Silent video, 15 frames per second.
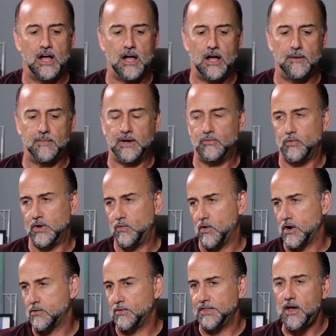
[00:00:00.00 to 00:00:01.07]
Um, and we
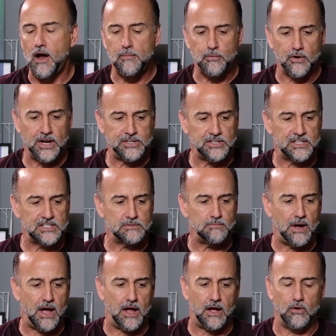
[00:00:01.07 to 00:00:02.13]
work with Operation
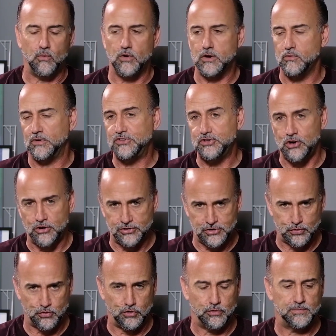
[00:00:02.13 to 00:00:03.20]
Smile, work with
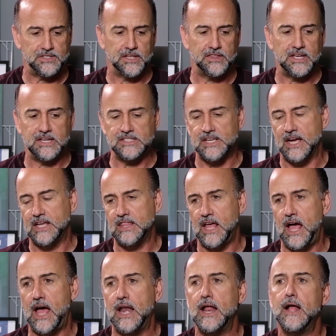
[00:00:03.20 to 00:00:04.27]
church groups and things like
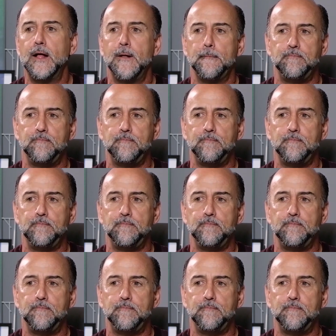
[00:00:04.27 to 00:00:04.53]
that